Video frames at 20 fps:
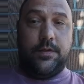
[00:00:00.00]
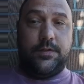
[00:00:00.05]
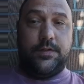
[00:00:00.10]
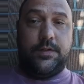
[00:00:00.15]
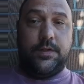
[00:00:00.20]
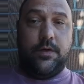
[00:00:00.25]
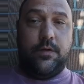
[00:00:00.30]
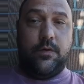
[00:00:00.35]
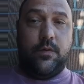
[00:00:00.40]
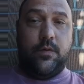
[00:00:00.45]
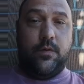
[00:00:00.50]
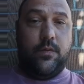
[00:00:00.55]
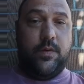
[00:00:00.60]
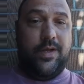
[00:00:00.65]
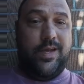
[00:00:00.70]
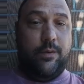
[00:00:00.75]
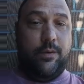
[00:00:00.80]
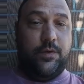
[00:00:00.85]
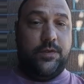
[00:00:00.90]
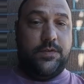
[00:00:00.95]
So
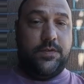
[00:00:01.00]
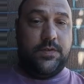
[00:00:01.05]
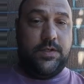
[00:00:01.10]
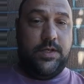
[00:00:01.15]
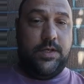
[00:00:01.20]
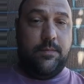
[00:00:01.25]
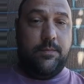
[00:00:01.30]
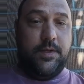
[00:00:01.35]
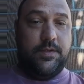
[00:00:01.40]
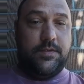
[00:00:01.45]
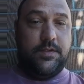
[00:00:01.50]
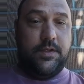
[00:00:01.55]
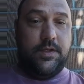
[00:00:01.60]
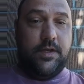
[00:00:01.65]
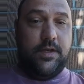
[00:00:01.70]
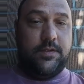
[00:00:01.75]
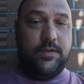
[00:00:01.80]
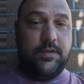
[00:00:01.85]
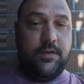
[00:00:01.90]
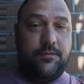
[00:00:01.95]
it would seem as
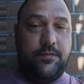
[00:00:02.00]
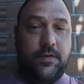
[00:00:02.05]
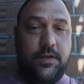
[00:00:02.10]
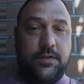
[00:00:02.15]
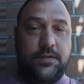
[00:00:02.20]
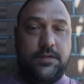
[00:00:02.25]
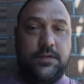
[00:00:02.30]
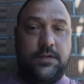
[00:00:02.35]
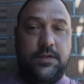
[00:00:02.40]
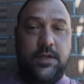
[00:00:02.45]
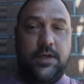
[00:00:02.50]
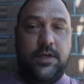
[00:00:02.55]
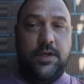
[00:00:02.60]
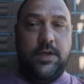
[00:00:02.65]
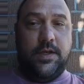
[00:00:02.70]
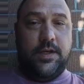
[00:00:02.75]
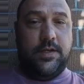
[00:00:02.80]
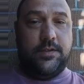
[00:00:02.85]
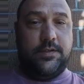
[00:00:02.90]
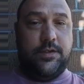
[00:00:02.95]
if this
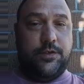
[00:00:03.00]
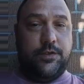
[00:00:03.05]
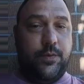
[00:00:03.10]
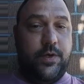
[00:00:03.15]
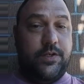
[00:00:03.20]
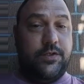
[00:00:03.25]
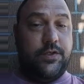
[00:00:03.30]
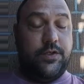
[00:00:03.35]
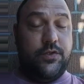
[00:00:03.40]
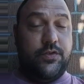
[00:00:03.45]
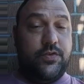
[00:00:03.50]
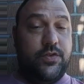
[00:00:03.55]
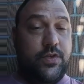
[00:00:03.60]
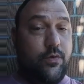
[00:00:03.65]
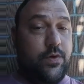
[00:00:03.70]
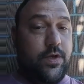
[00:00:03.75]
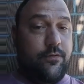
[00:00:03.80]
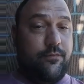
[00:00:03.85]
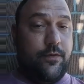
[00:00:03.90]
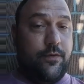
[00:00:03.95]
situation is
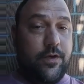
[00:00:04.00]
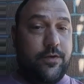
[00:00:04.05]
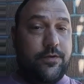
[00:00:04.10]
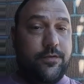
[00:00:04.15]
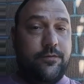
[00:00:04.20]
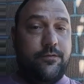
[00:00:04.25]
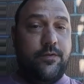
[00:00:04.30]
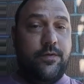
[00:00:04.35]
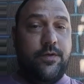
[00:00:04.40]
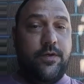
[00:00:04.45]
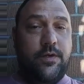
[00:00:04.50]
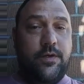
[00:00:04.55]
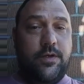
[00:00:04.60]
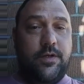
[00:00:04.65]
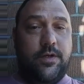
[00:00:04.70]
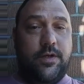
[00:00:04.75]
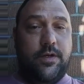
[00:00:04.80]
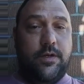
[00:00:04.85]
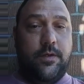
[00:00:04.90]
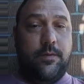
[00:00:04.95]
no different,
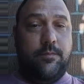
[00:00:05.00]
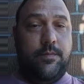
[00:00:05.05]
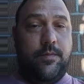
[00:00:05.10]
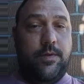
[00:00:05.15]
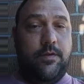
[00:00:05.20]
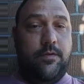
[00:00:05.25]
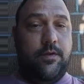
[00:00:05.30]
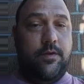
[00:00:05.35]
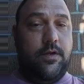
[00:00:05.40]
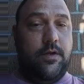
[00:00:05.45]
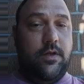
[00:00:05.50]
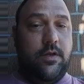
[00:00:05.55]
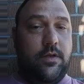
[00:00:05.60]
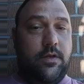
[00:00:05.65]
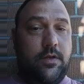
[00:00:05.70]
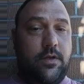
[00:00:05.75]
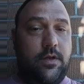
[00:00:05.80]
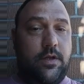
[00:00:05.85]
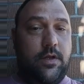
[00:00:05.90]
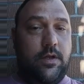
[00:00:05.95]

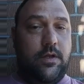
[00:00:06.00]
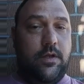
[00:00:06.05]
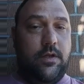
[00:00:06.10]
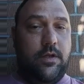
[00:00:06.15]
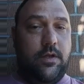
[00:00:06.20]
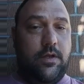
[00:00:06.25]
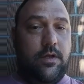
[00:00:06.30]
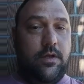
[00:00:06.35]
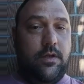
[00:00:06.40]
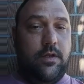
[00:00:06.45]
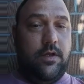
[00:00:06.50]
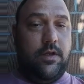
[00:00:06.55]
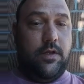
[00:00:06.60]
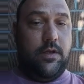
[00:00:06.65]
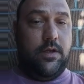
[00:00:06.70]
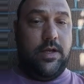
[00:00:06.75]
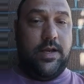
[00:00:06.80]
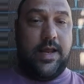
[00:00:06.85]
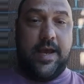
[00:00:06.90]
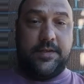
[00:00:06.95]
in
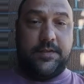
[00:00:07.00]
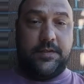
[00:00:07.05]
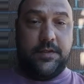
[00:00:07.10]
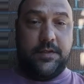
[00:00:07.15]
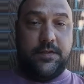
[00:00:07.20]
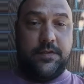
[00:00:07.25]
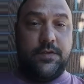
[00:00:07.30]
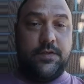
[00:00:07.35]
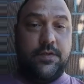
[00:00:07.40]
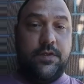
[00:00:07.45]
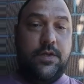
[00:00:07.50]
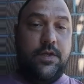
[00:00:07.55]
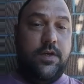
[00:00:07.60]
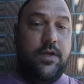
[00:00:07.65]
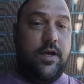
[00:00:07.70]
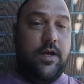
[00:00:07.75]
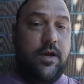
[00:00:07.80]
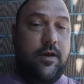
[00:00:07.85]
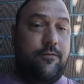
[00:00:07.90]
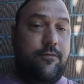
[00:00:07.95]
essence,
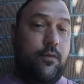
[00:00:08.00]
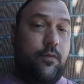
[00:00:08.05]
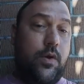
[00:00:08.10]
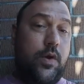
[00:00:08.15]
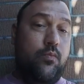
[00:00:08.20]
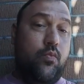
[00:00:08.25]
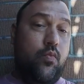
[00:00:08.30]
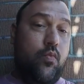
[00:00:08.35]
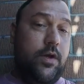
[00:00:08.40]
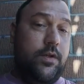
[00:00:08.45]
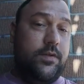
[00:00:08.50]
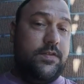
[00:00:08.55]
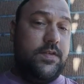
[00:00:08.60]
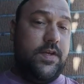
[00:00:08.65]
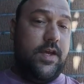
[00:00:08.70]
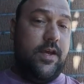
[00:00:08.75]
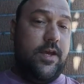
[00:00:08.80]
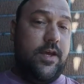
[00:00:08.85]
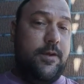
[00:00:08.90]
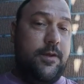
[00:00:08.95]
from what,
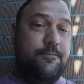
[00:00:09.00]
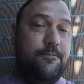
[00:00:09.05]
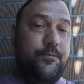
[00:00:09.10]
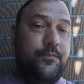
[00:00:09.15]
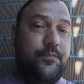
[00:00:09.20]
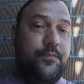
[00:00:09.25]
say,